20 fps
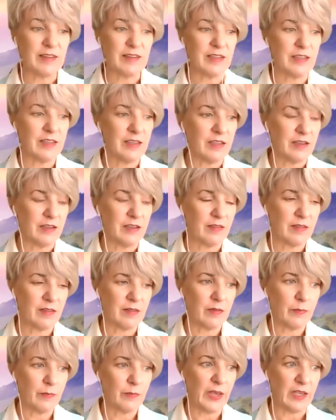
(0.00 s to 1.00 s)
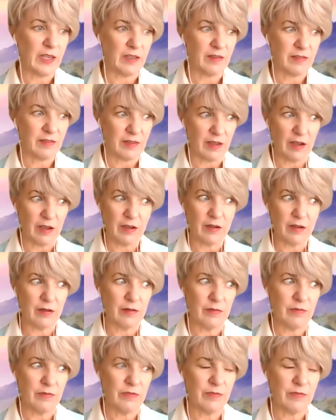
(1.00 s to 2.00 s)
in this space
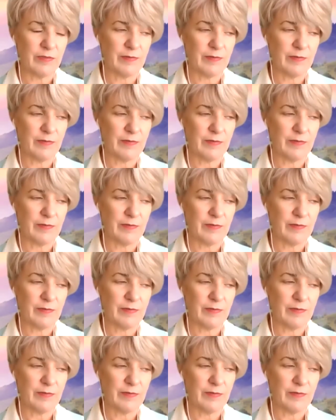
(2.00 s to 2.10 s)
of